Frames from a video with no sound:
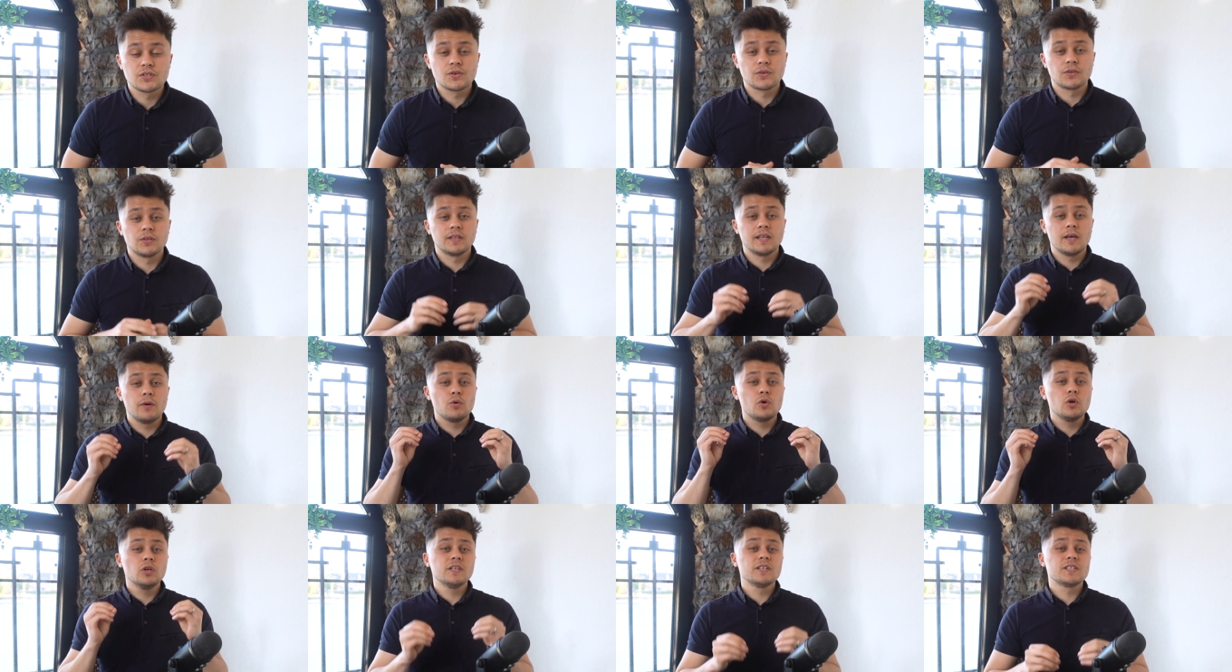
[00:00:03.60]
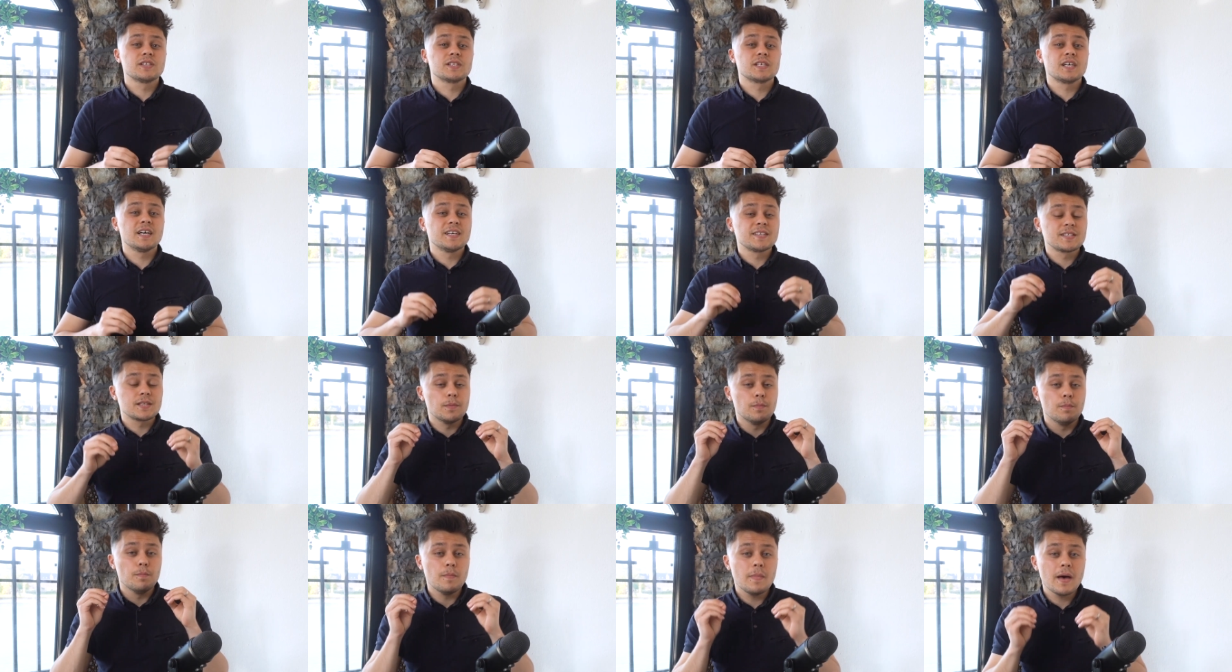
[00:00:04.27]
So today we're going to discuss
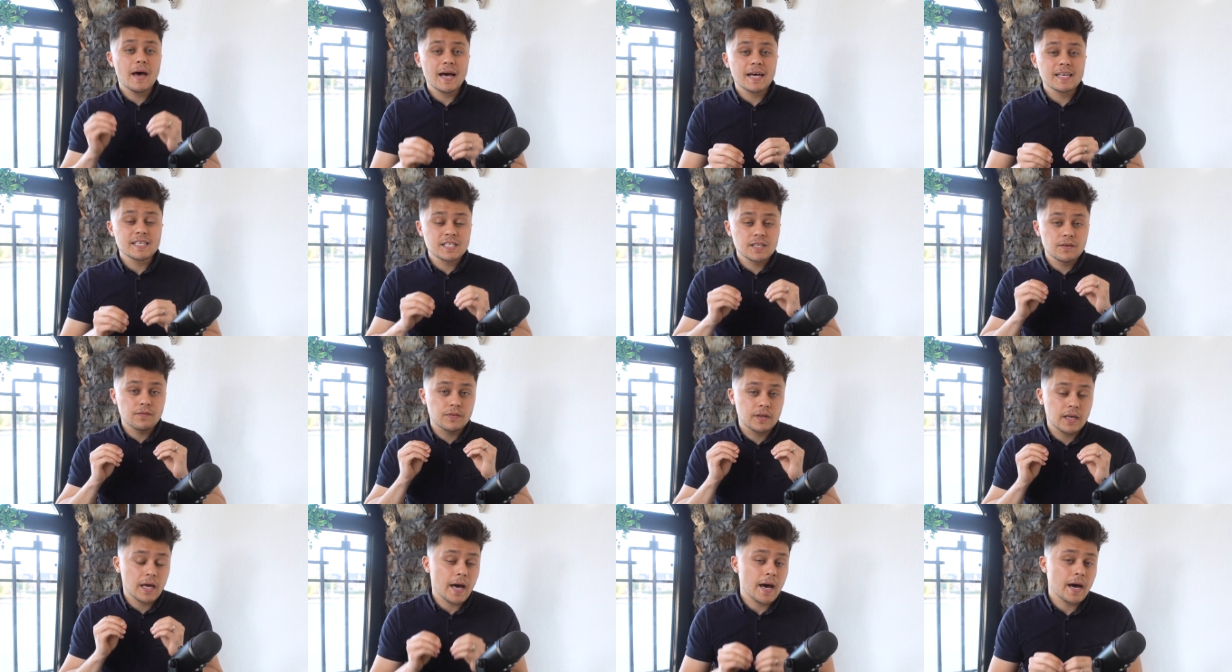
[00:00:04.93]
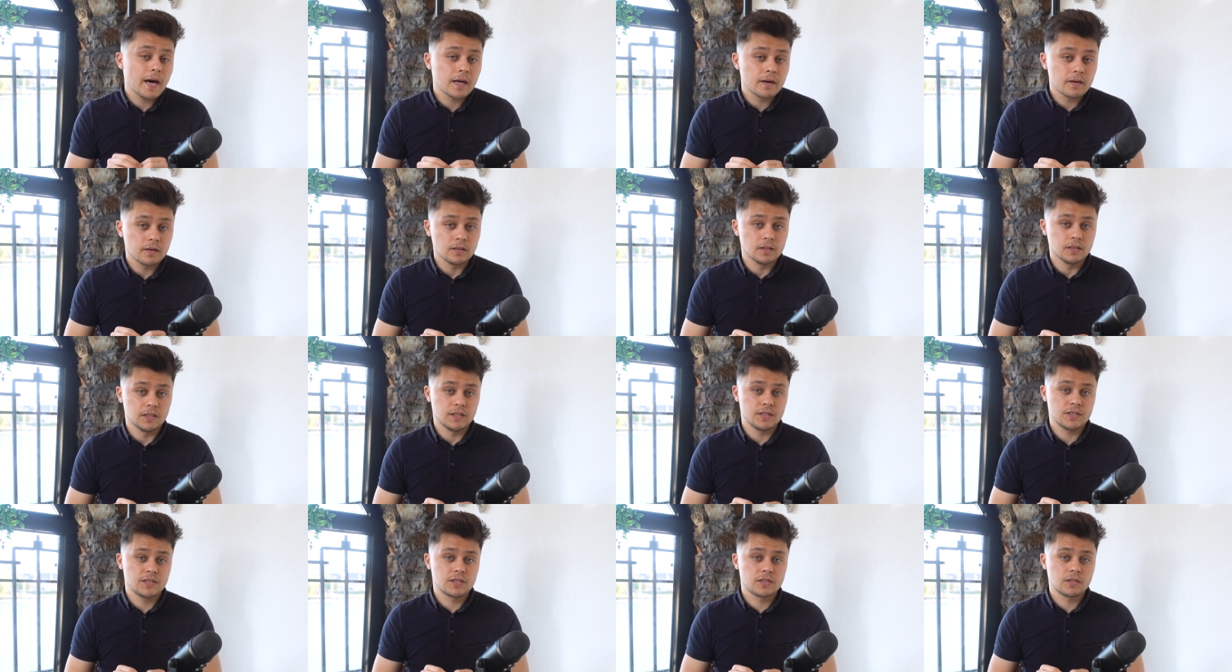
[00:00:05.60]
a massive
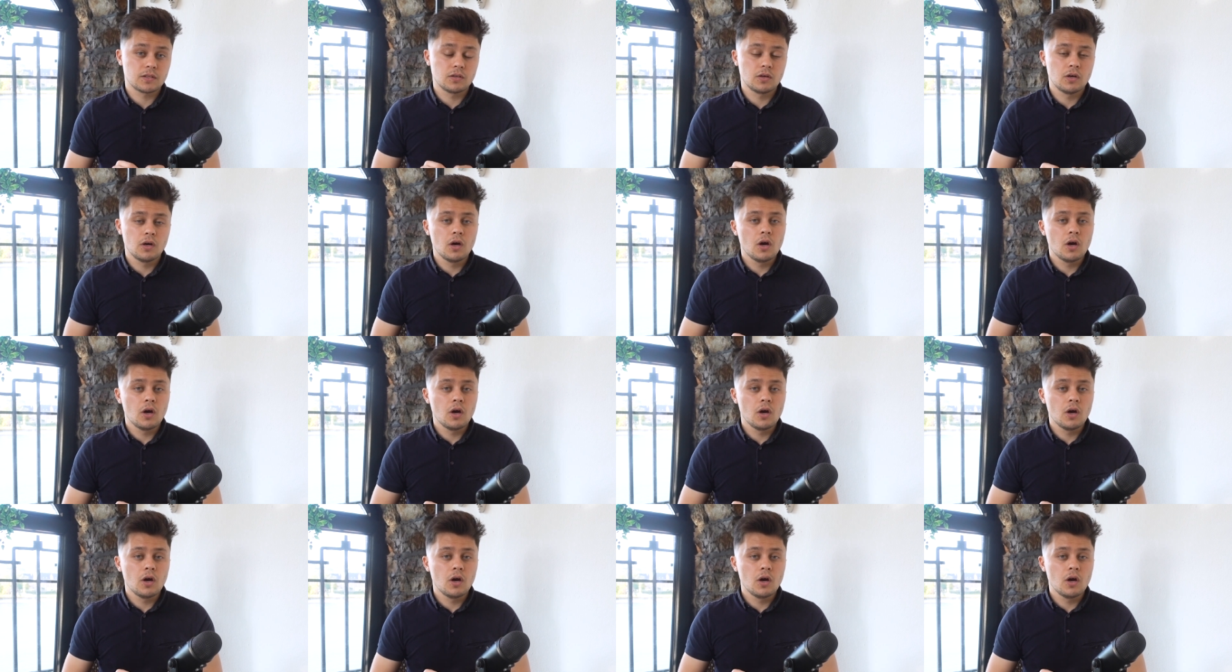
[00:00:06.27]
catalyst